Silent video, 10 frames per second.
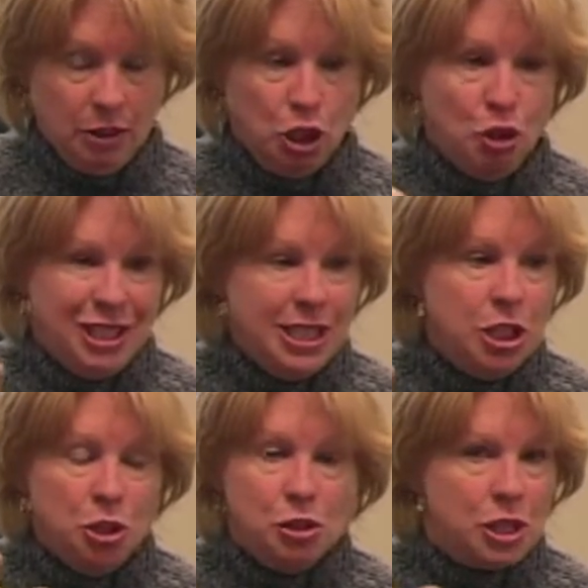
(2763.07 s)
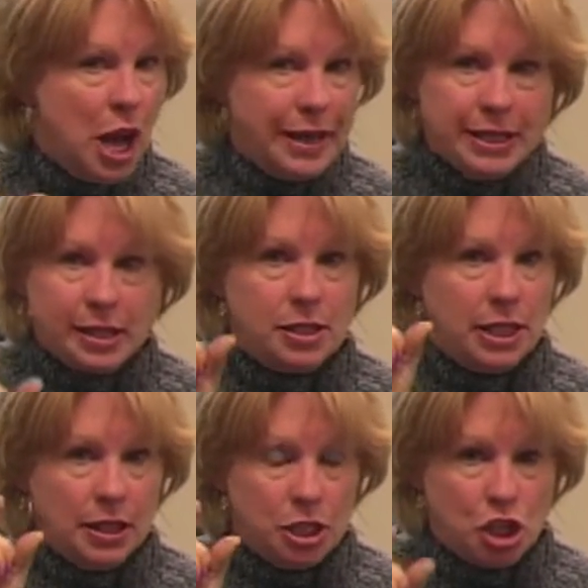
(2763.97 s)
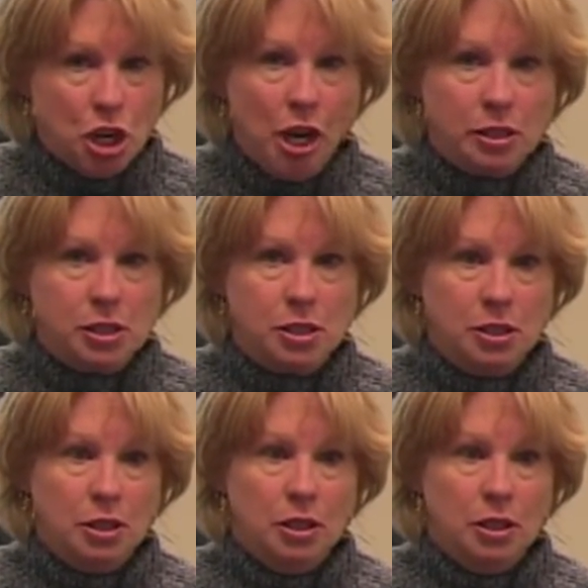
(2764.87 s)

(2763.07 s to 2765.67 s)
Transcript: You didn't use context to get the chunks.